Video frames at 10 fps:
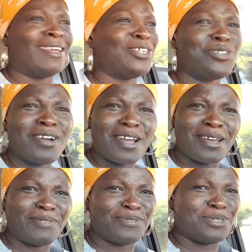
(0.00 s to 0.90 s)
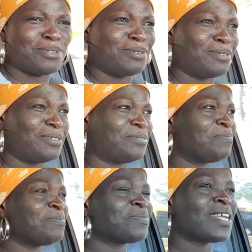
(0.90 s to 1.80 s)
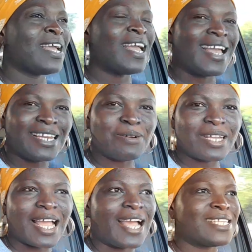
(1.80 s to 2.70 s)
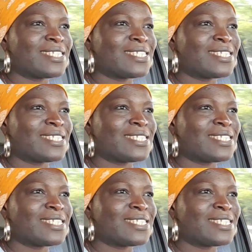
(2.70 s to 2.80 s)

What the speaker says: You don't. Anyway, guys.